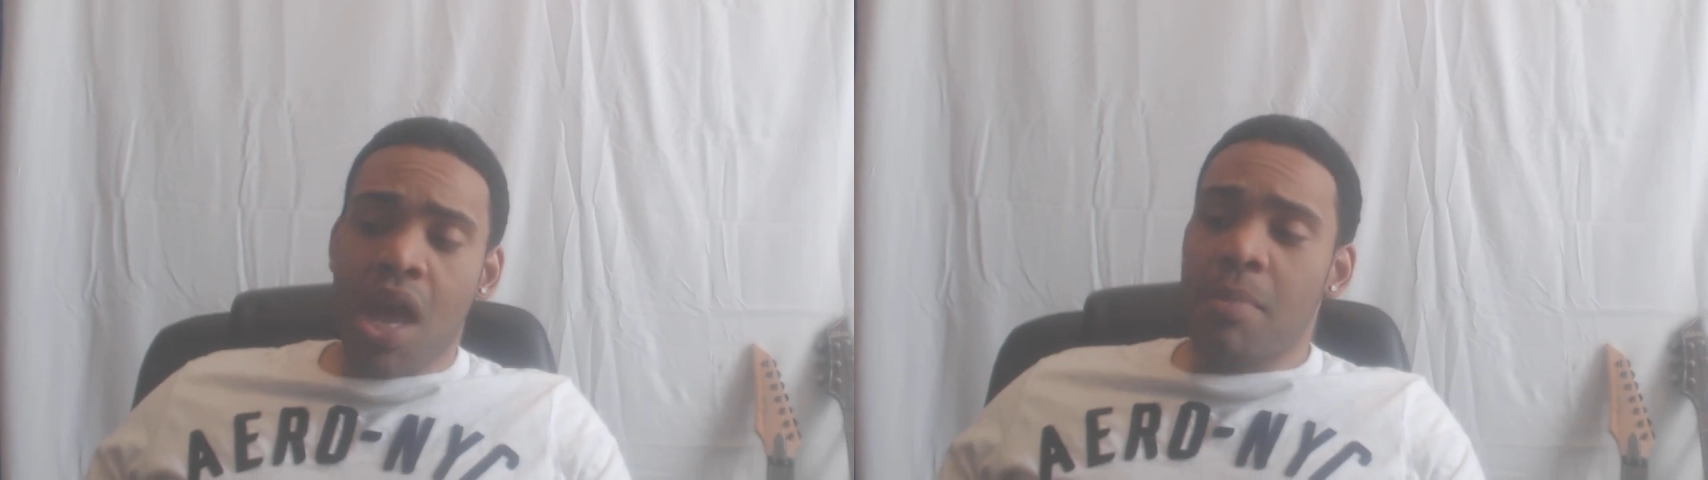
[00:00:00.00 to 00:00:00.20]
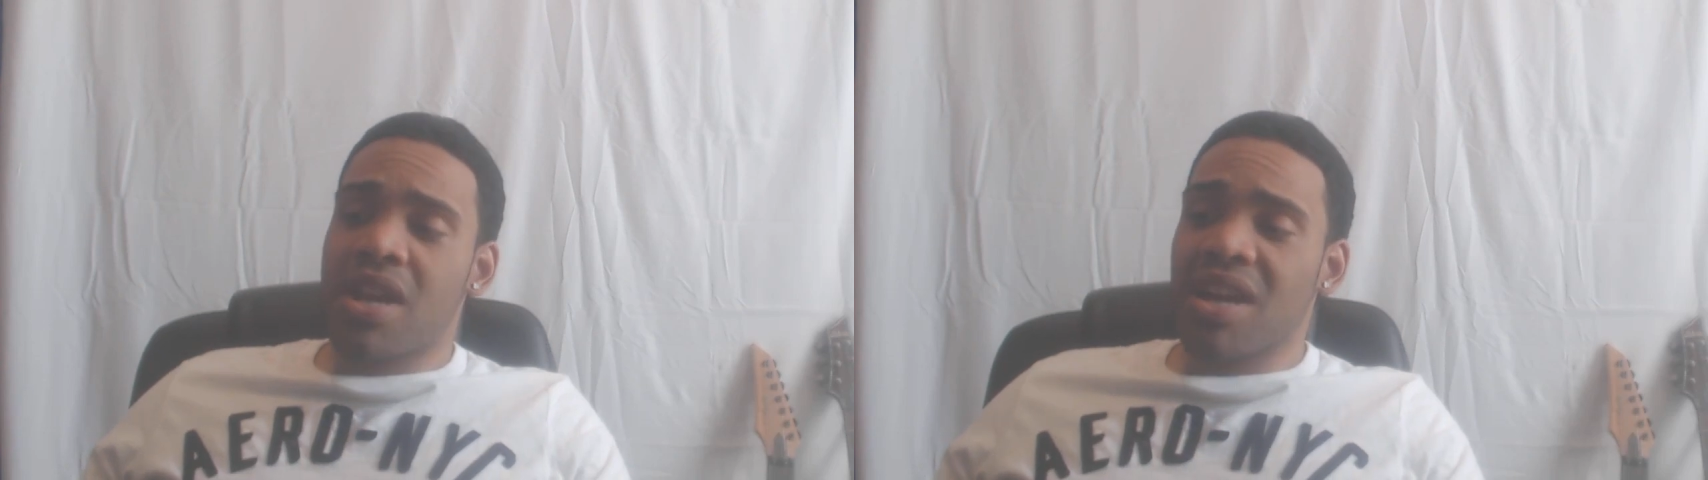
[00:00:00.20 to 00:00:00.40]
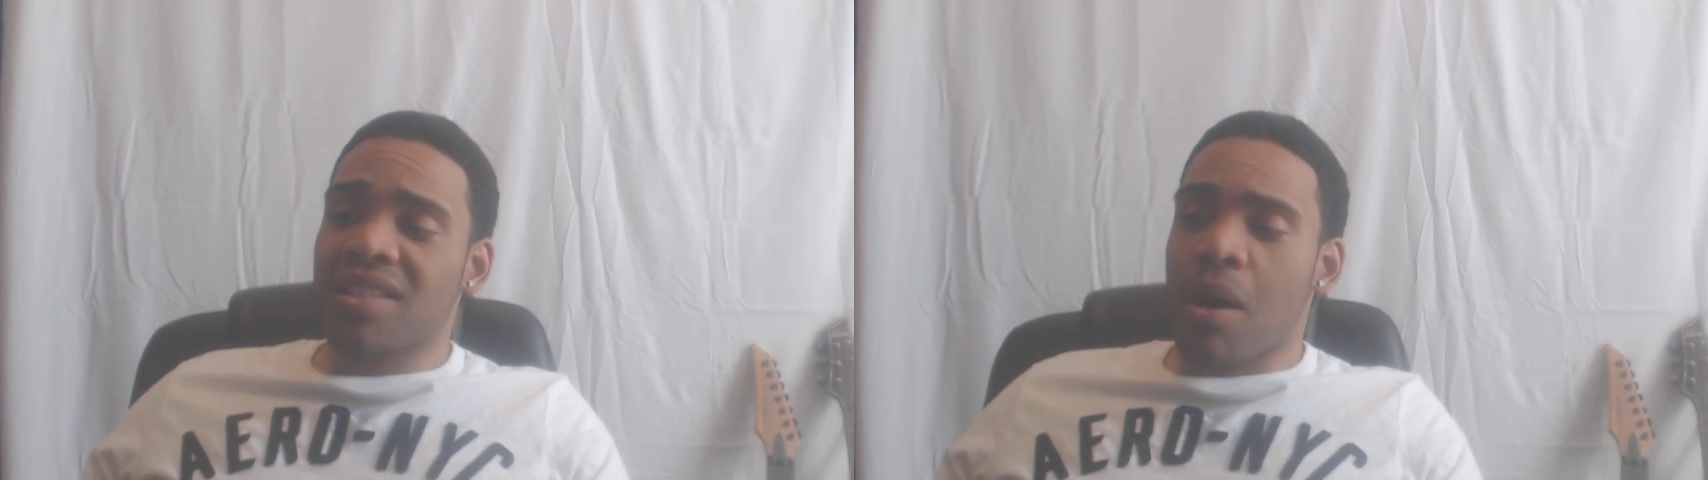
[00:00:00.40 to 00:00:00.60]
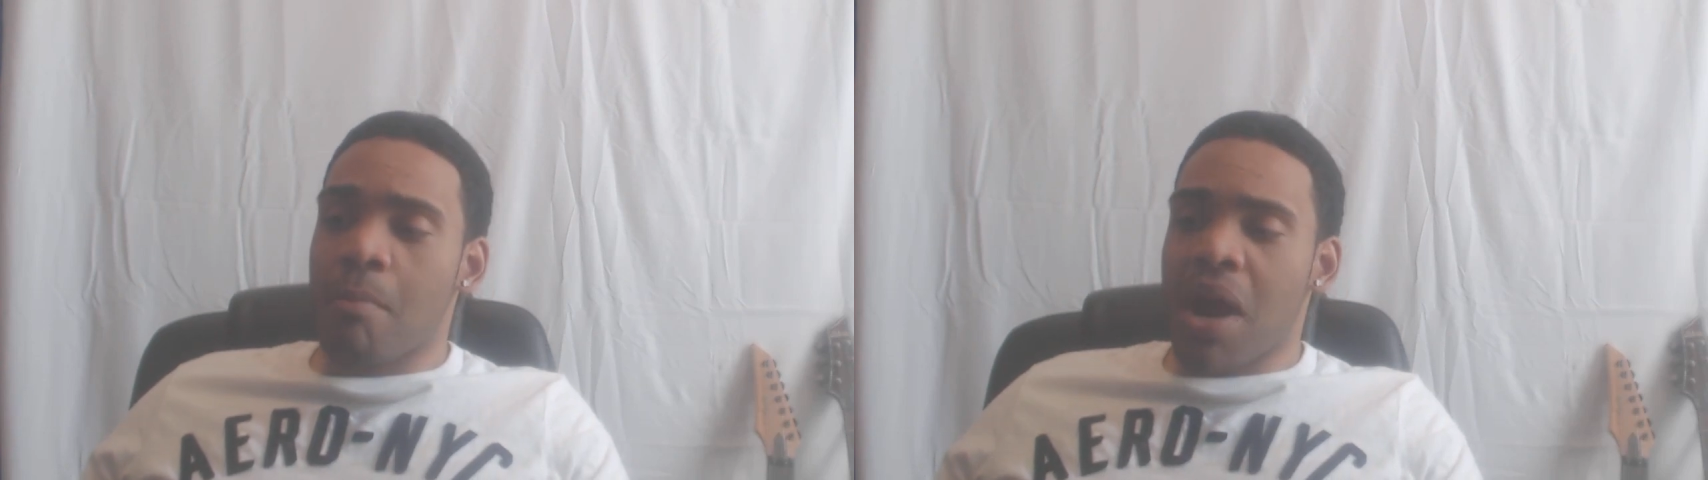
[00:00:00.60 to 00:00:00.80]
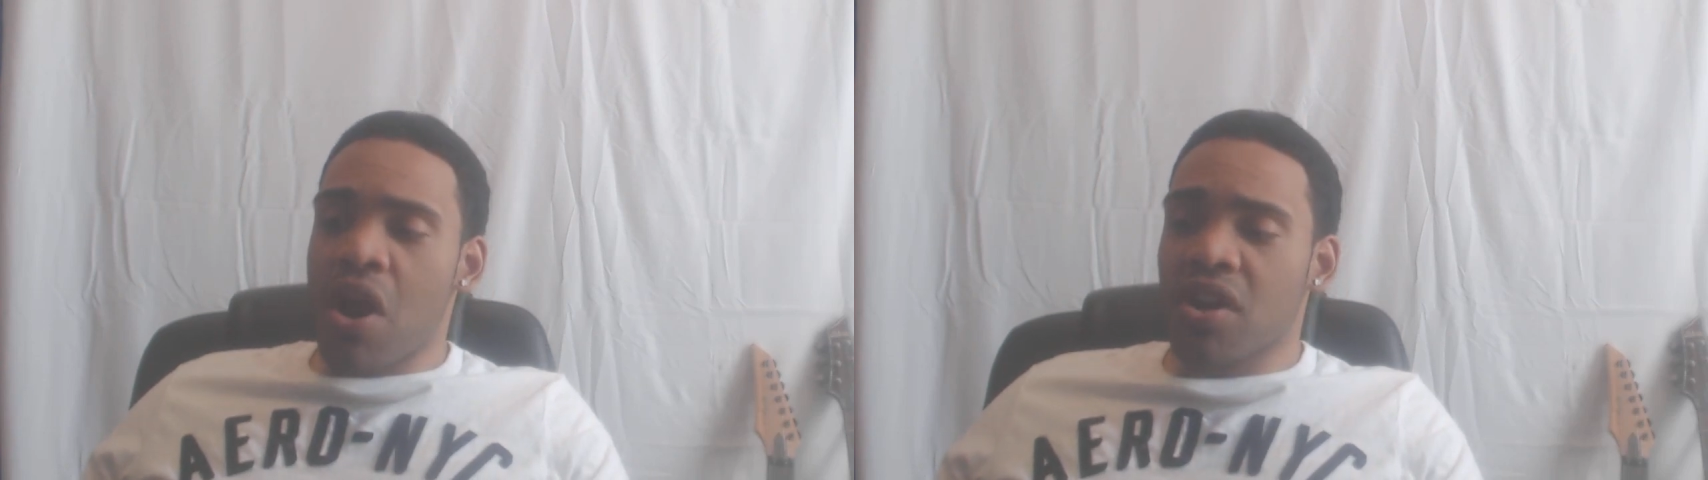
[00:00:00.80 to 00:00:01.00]
because
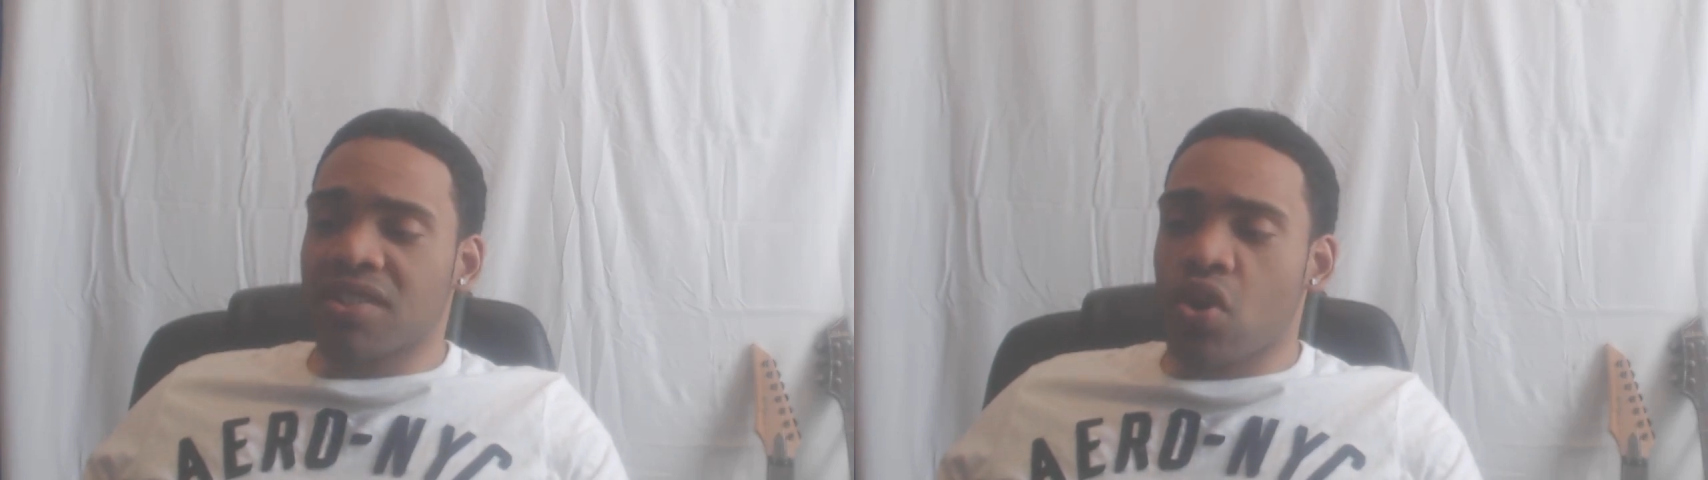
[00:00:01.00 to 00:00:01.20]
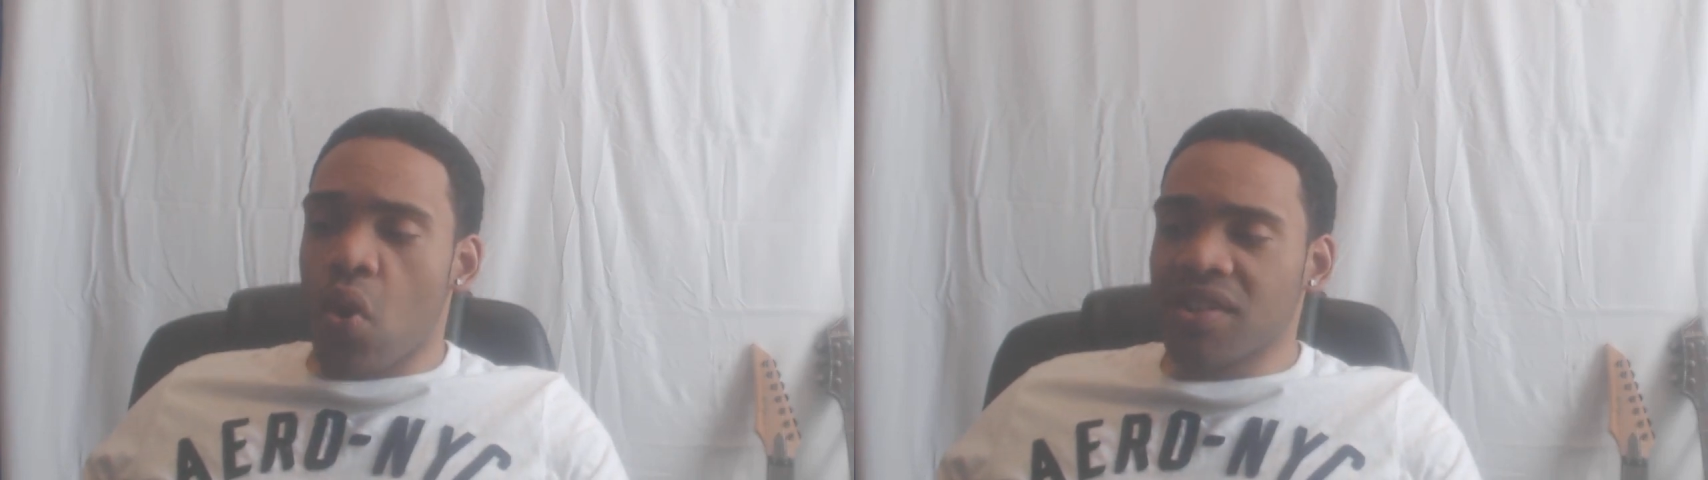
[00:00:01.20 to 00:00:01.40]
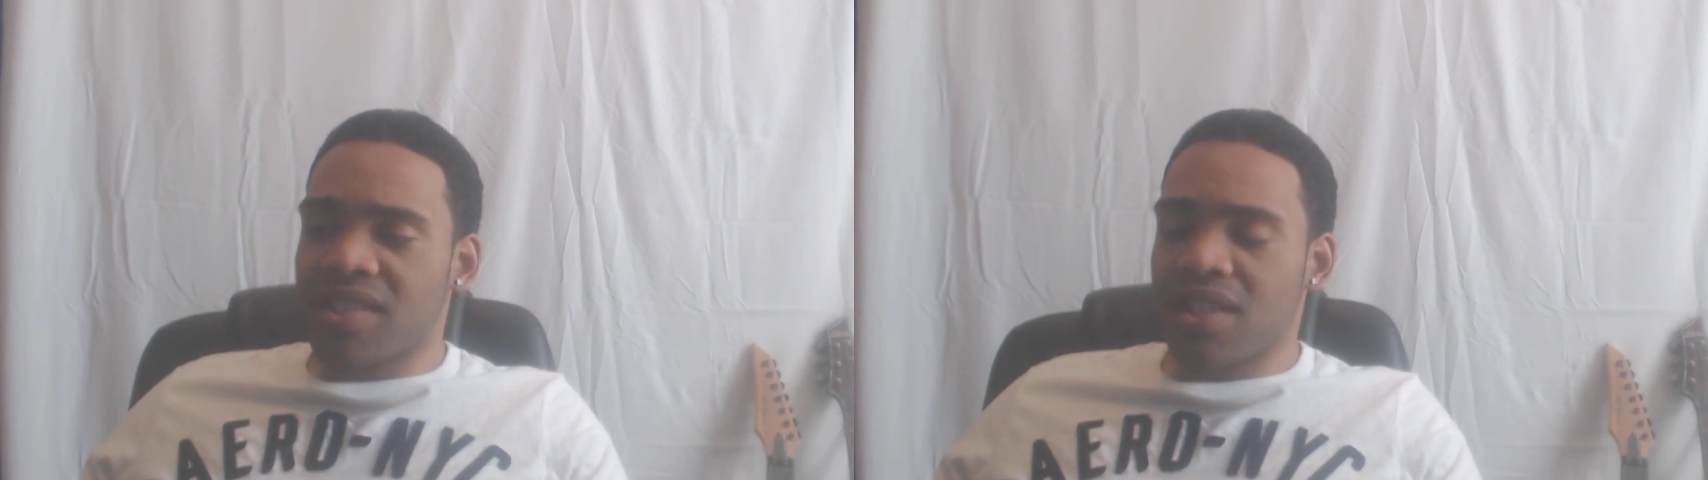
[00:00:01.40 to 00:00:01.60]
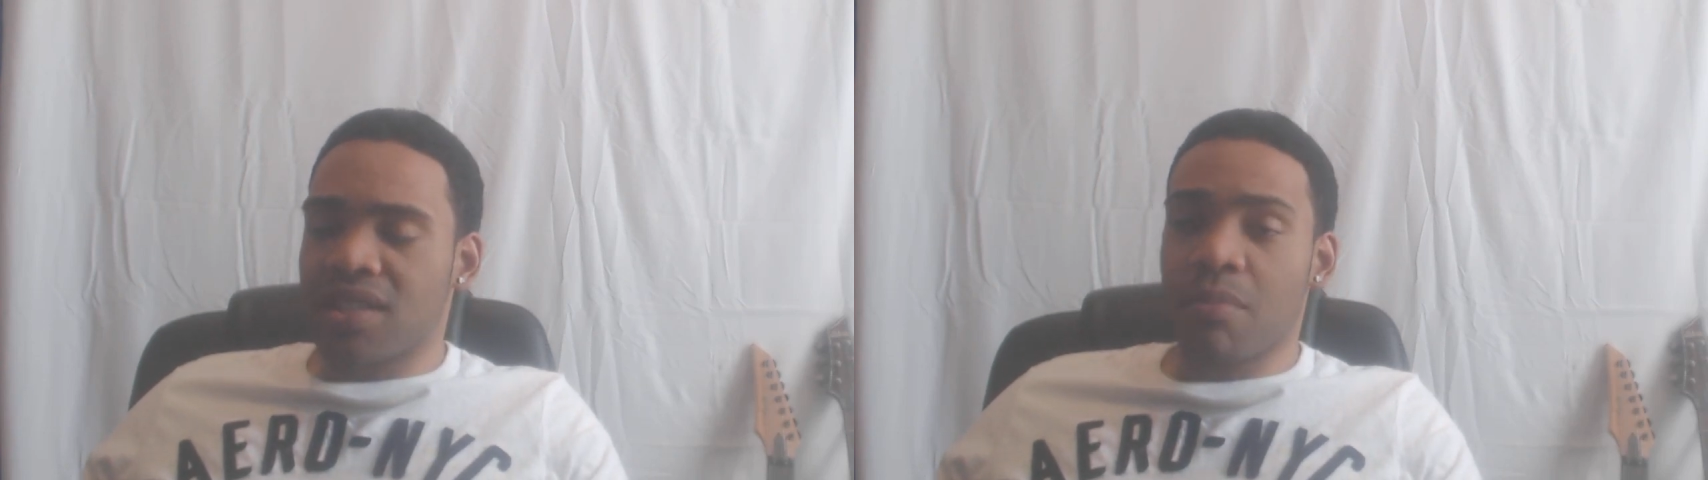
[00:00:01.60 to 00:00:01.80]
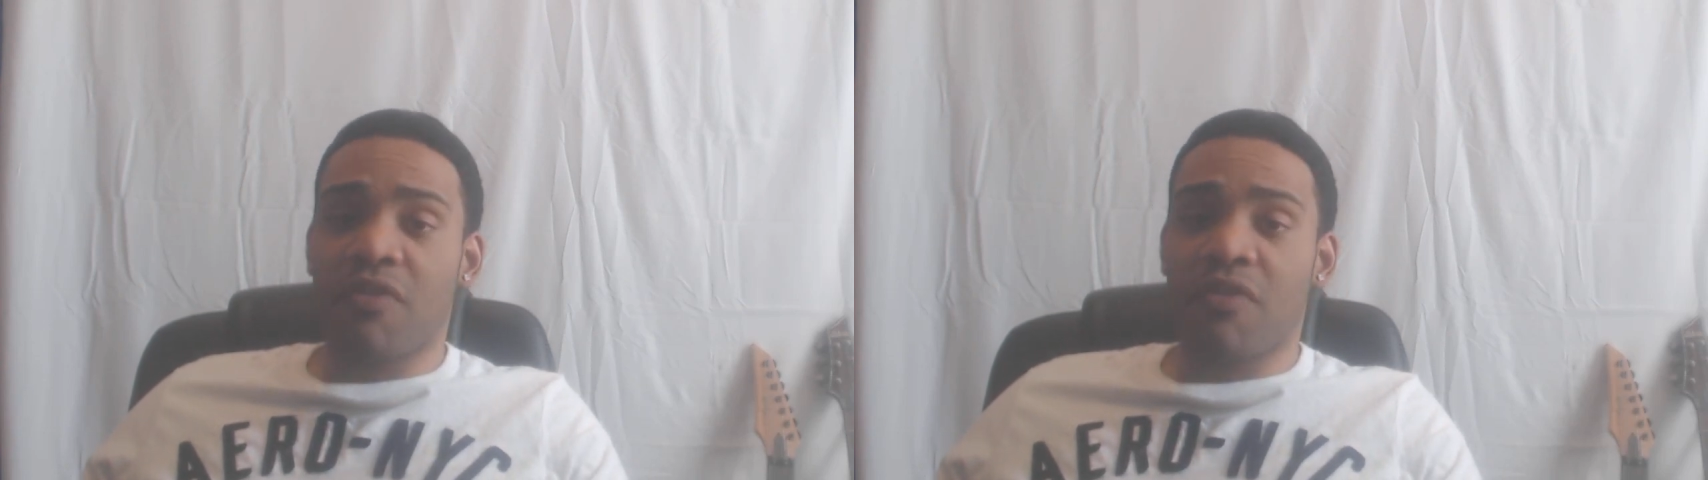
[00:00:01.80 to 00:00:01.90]
America's court system